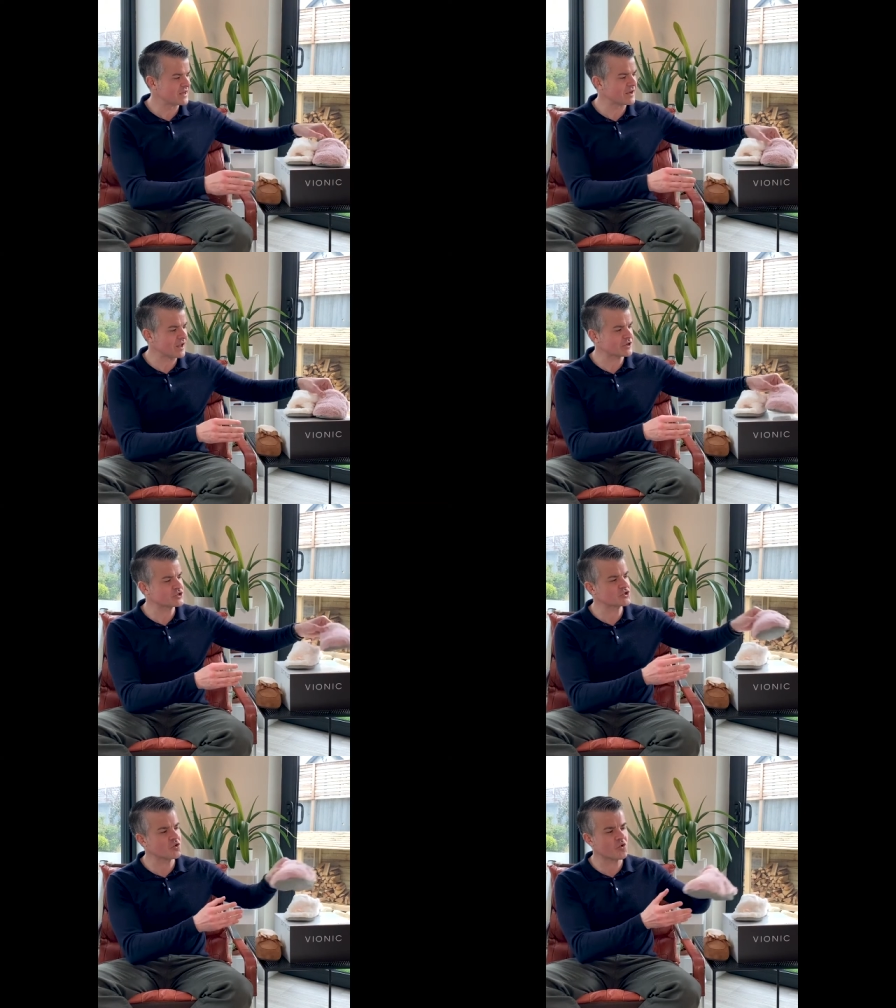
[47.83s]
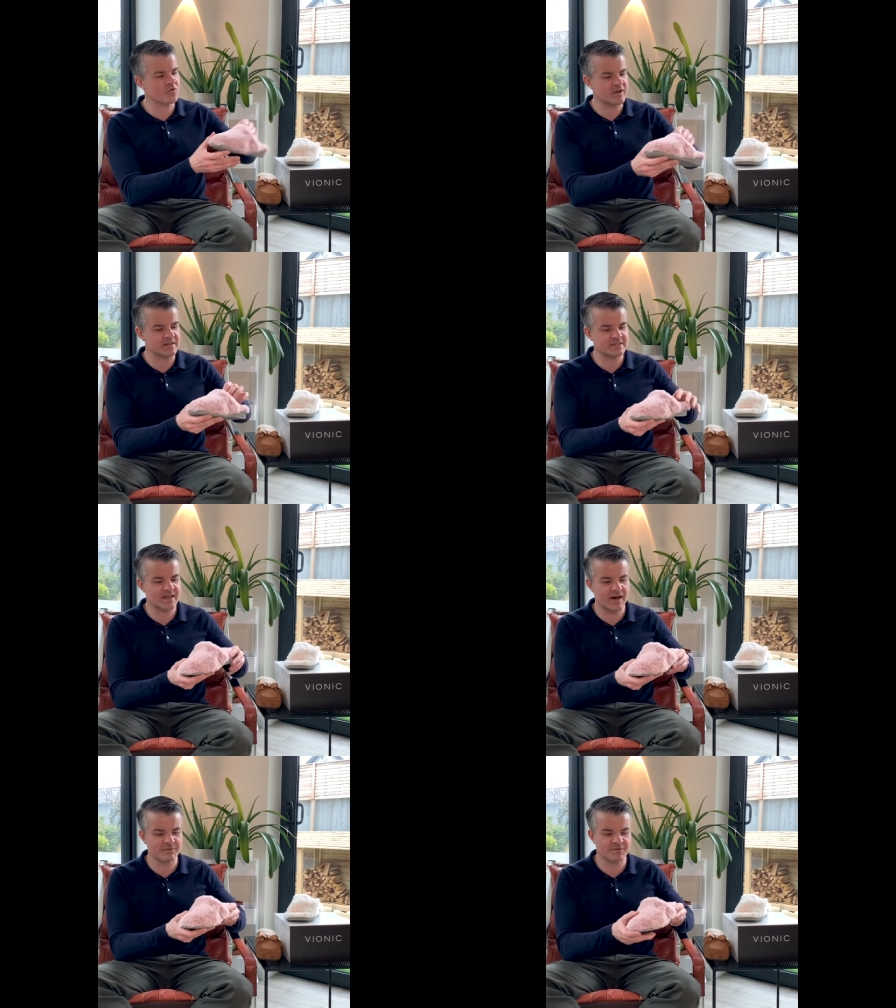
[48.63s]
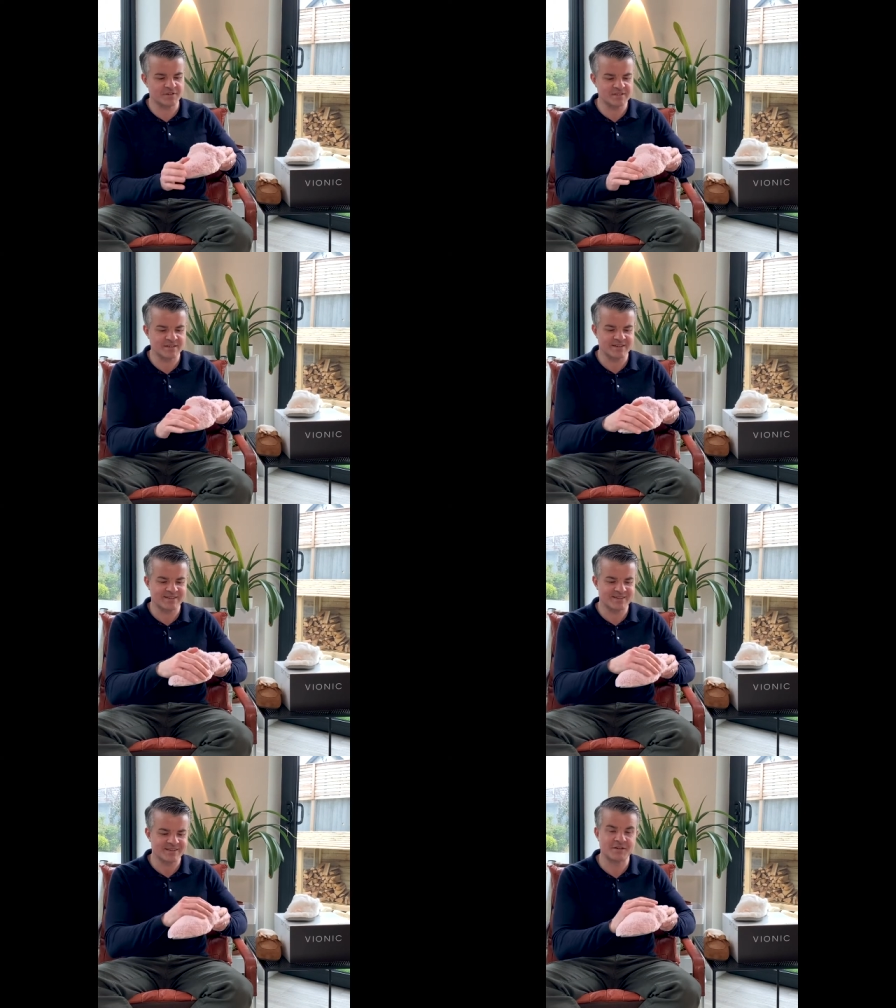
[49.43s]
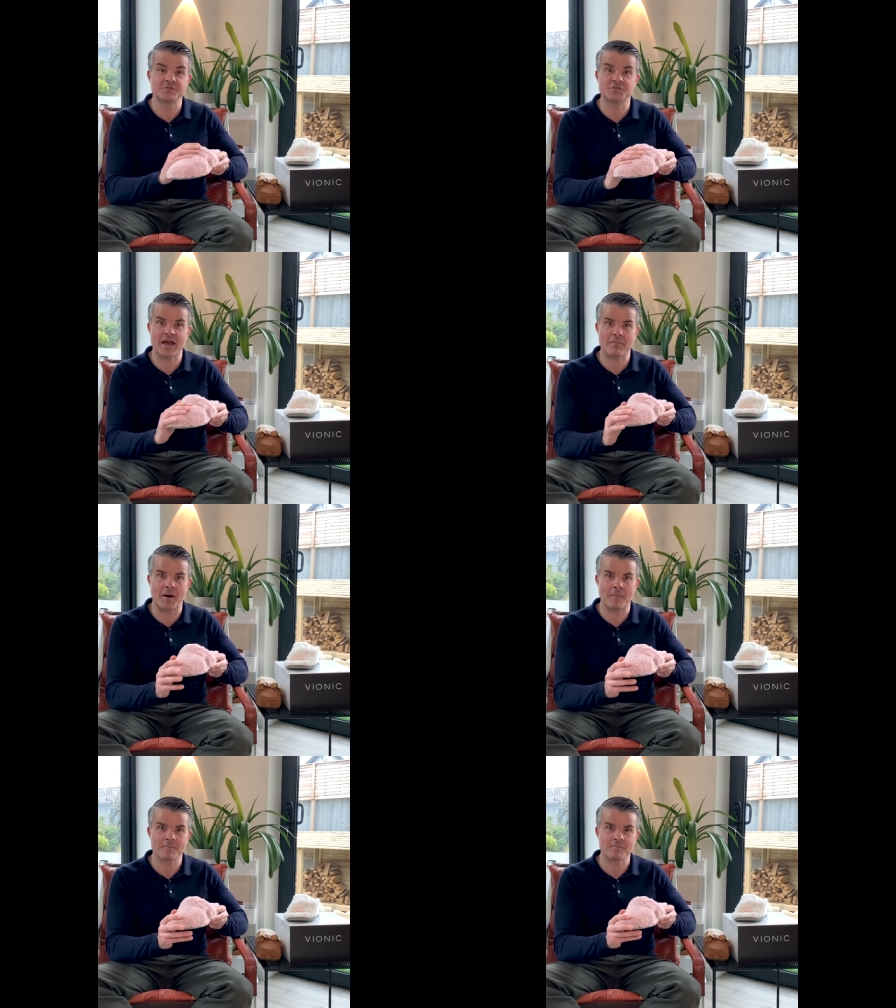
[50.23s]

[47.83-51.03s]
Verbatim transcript: luxurious comfort of Gemma.